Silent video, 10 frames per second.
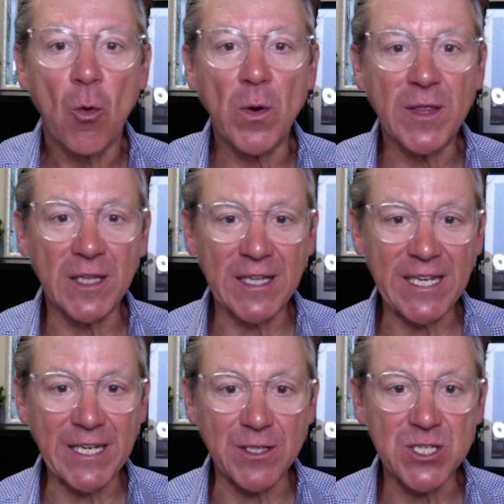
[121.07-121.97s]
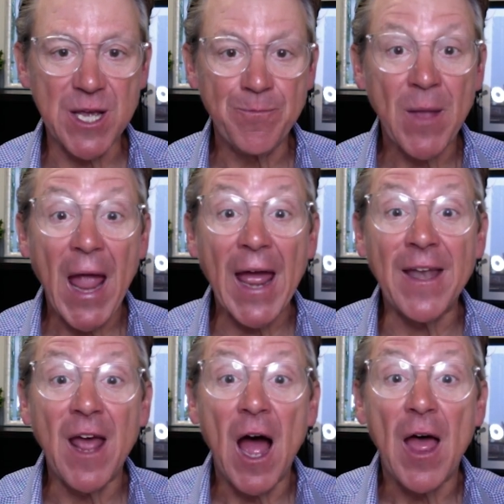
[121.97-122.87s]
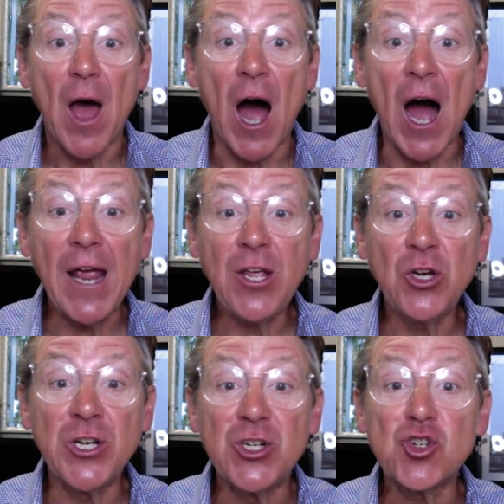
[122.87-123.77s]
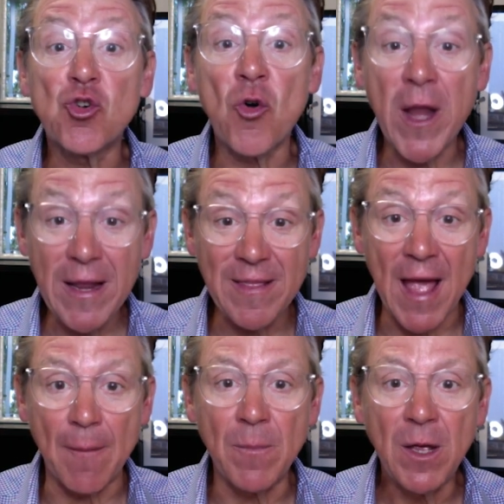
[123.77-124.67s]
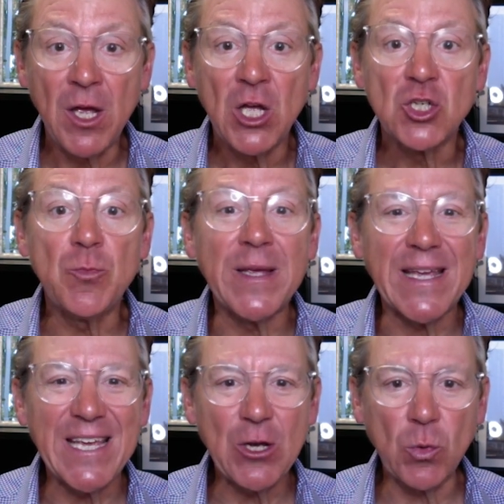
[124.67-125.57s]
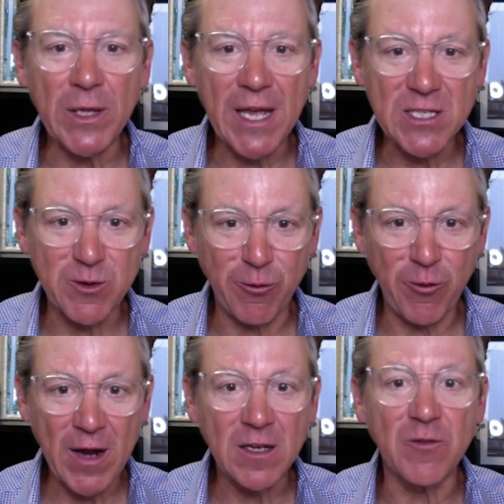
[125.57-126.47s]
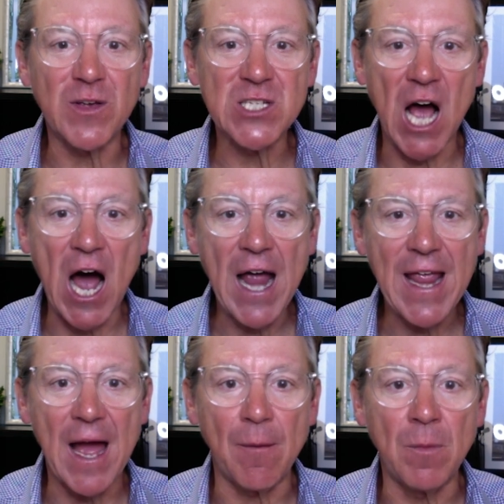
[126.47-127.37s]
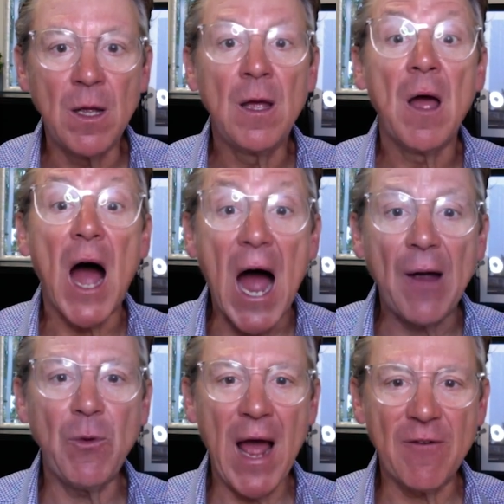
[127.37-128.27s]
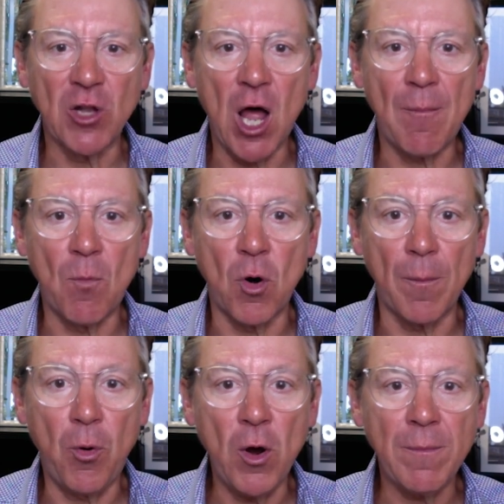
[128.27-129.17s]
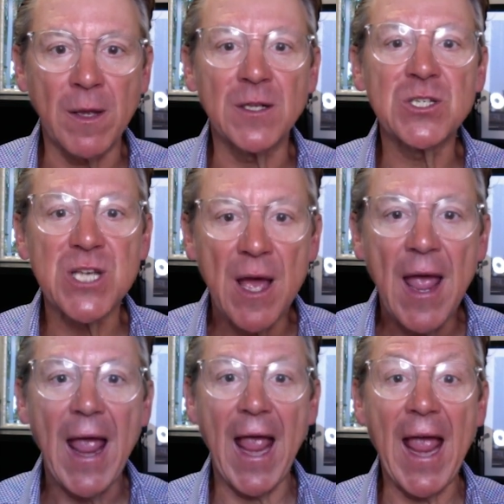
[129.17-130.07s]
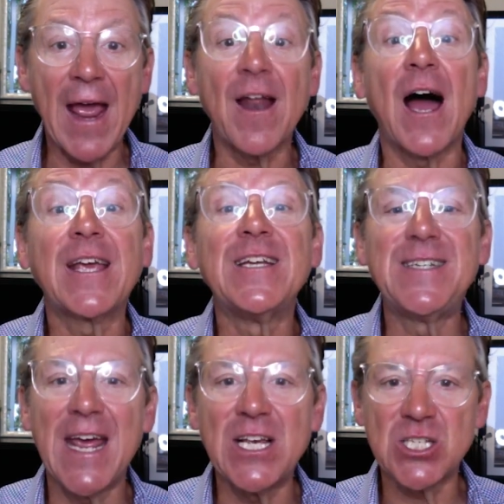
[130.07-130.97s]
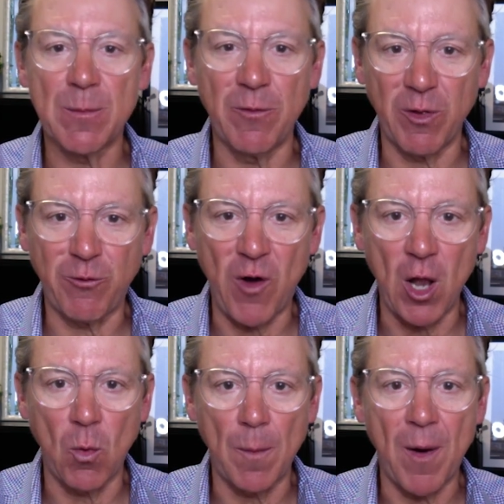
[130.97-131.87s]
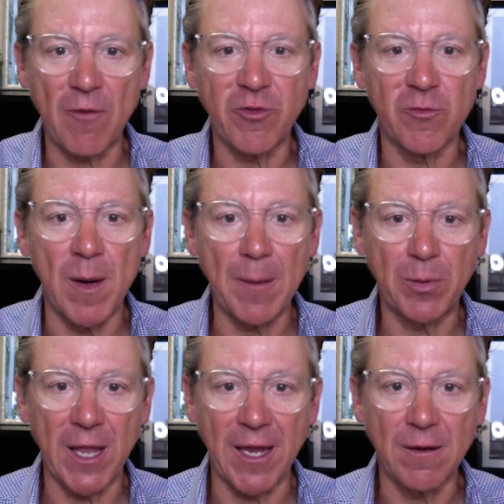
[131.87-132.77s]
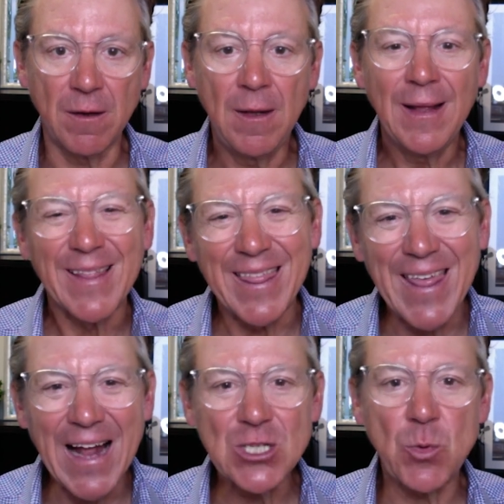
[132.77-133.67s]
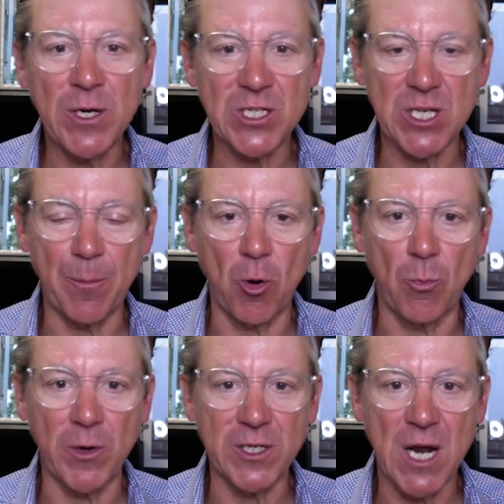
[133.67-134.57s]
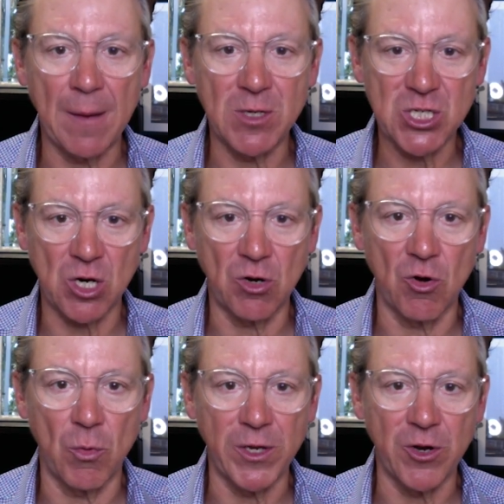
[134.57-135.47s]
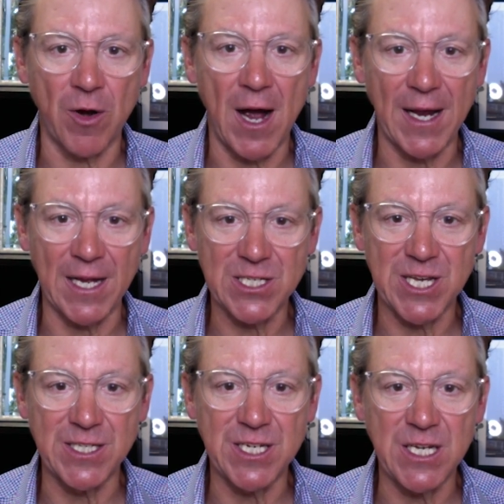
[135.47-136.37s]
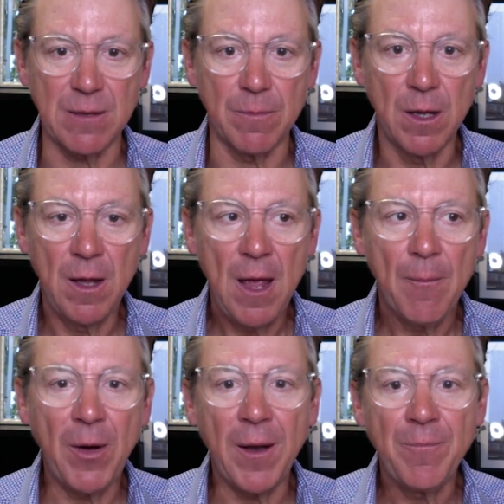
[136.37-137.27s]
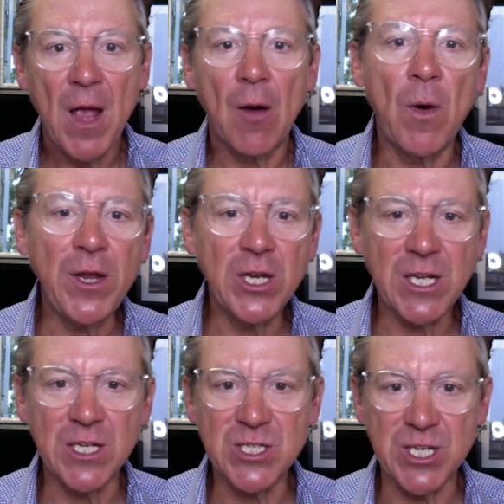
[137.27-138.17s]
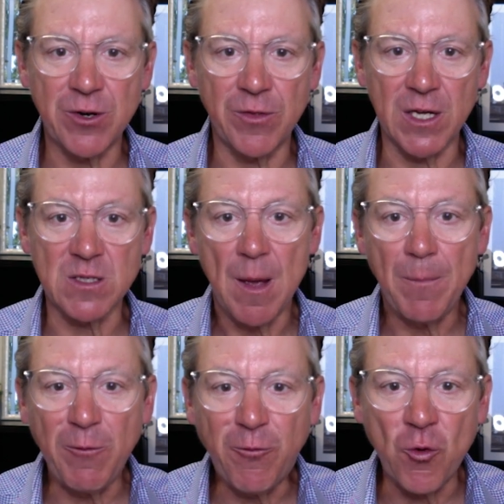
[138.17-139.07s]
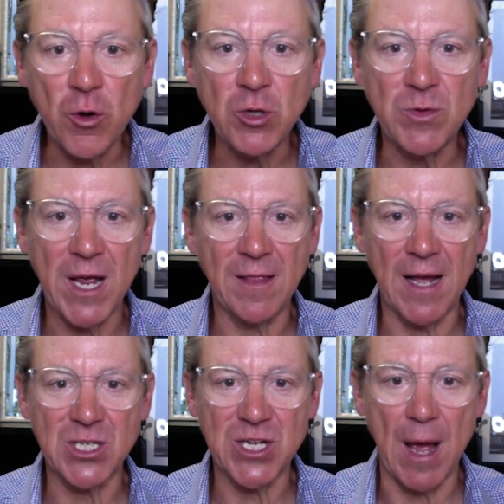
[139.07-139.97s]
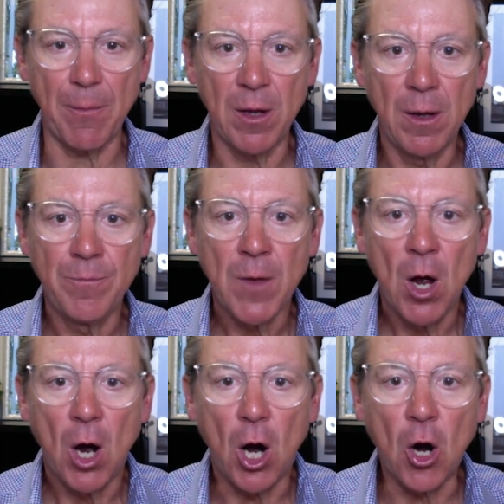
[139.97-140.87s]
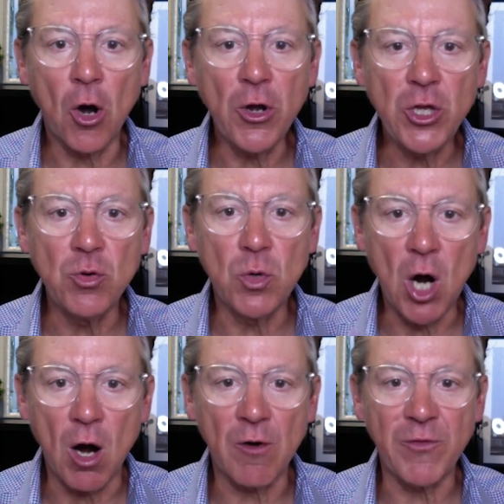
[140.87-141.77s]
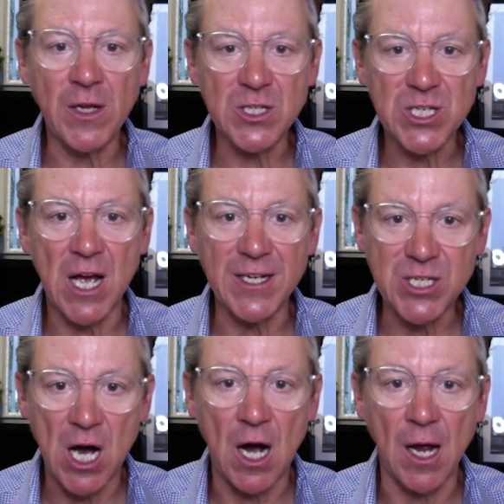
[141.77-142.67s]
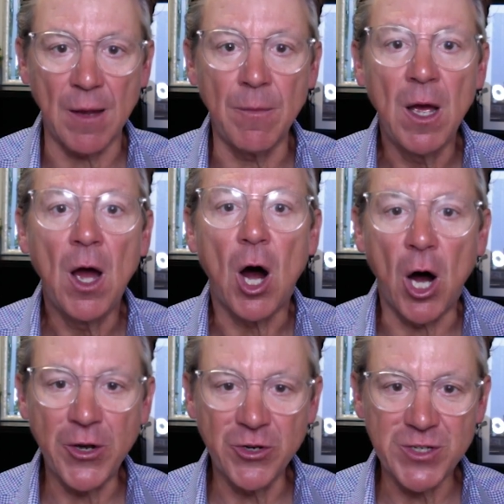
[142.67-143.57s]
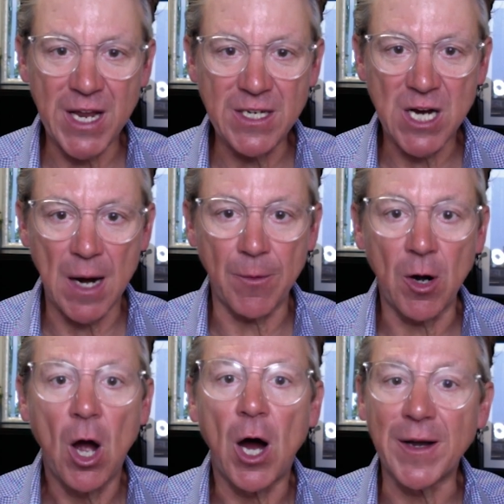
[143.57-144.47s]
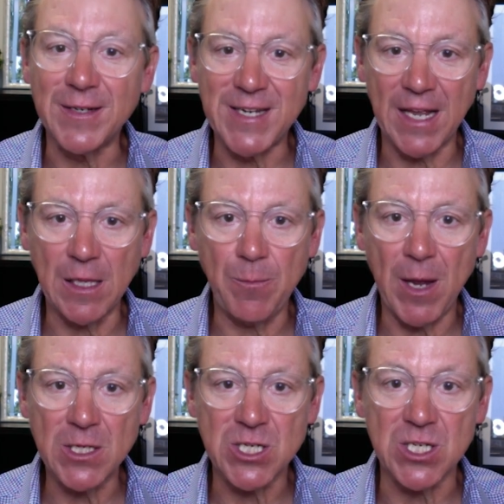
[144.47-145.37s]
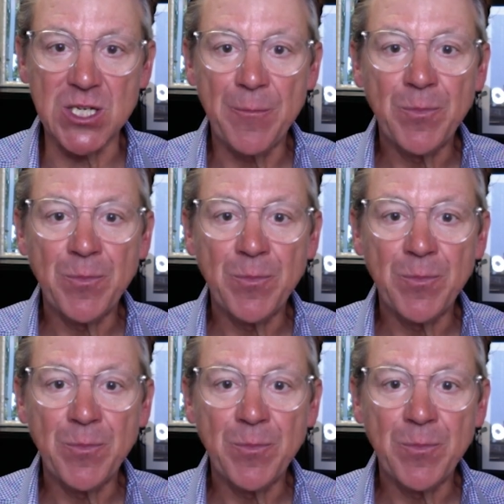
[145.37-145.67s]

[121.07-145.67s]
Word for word: with the leads and I could train them to be equally as effective as I am, I would have a lot more appointments and I could take some of the follow up off of my plate. That's when it's the appropriate time to start growing your ISA team. But I want you to consider this before you take that step. Are you carving aside time on your day timer on a daily basis,